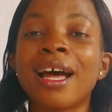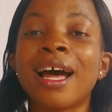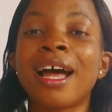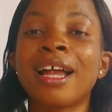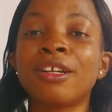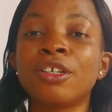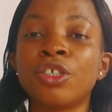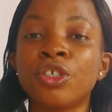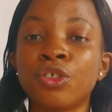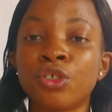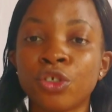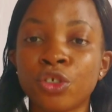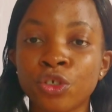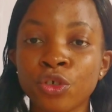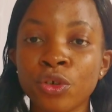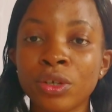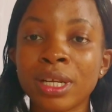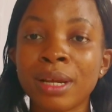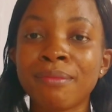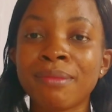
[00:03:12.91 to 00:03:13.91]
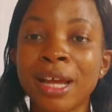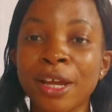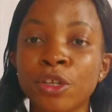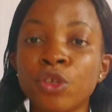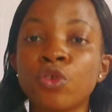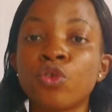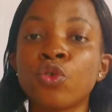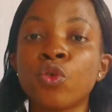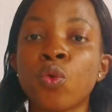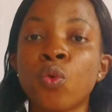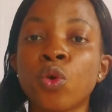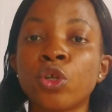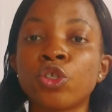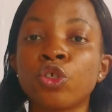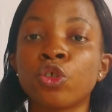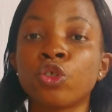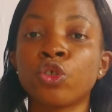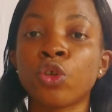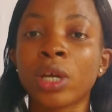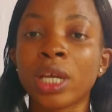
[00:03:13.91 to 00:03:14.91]
and you show them that you know
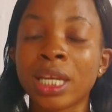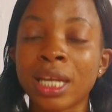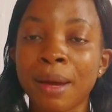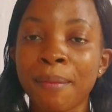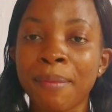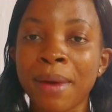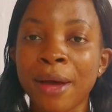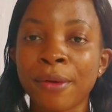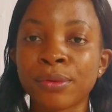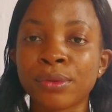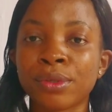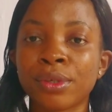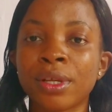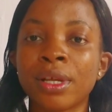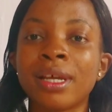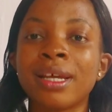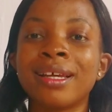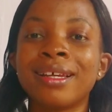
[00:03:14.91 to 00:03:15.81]
what you're talking about,